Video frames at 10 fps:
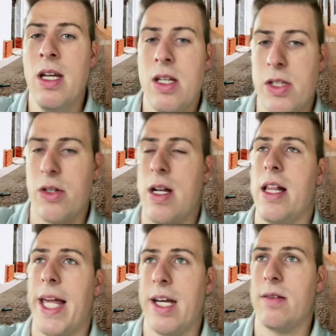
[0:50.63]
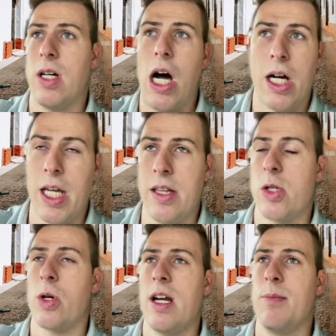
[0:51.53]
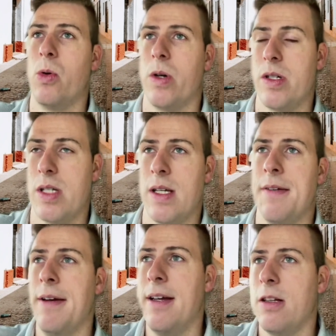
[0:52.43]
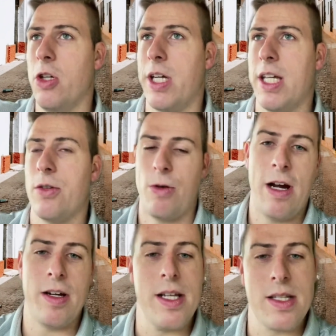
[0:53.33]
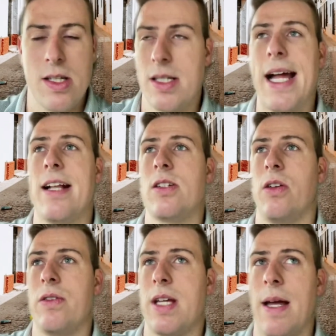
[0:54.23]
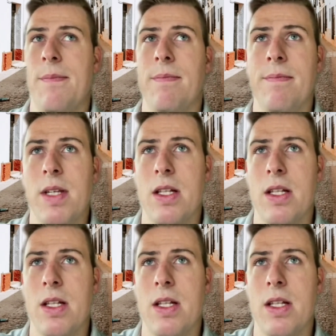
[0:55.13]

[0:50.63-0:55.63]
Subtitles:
So they're not like hawking the trade boards and looking at the rarities and the stats all the time.